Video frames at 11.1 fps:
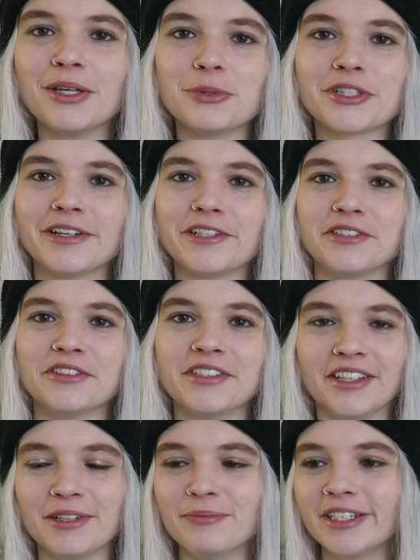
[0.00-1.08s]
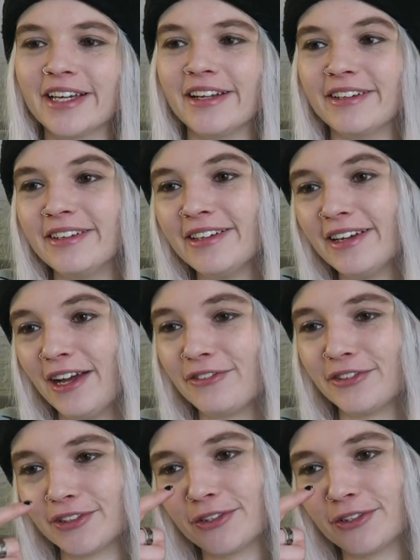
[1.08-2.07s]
It was nice to see them again after